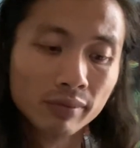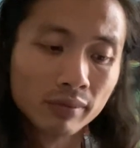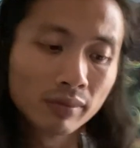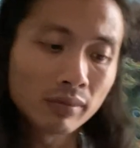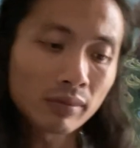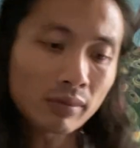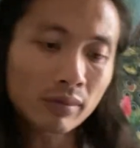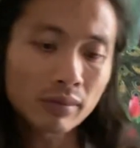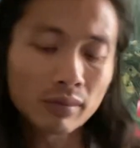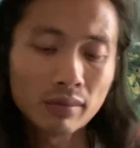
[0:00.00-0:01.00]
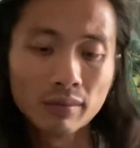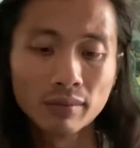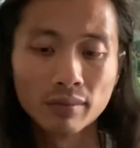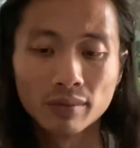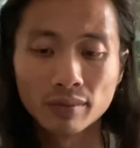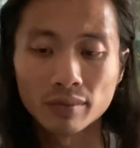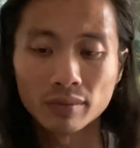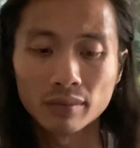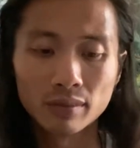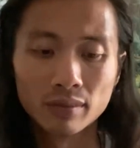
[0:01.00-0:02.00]

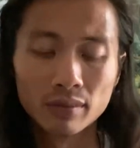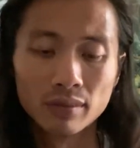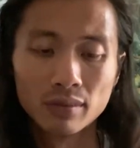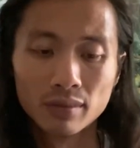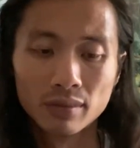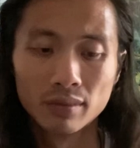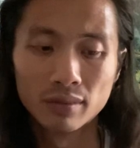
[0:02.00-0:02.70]
Nobody speaks.